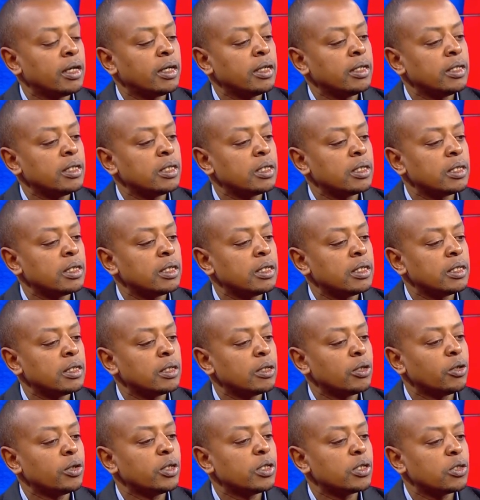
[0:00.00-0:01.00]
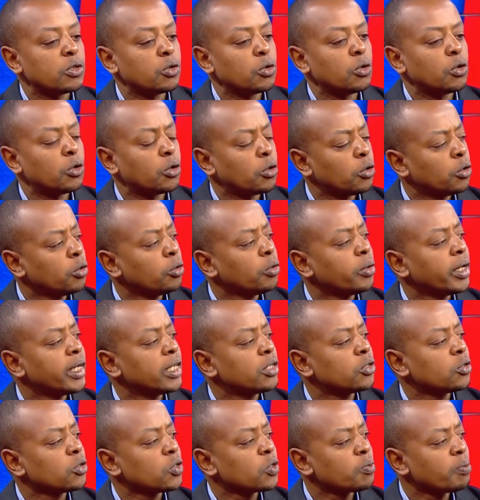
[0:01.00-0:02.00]
is to grow
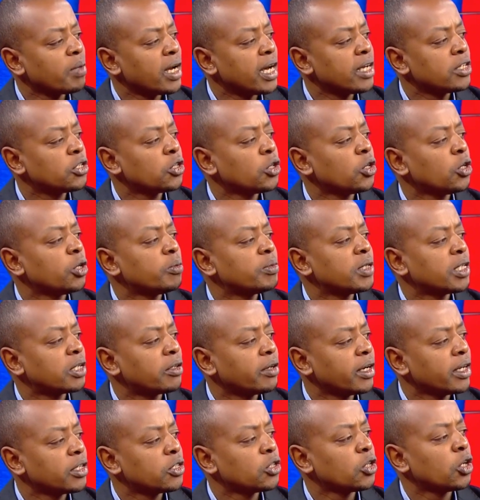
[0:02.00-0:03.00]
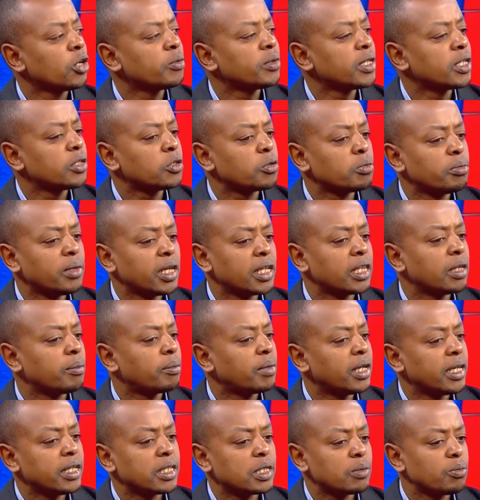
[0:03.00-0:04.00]
and to spur jobs and create jobs and to make the
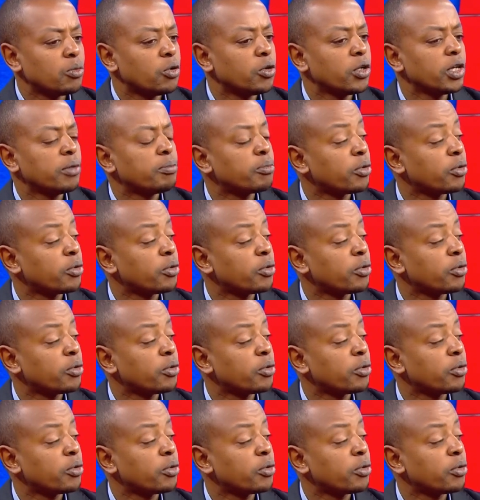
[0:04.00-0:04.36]
place more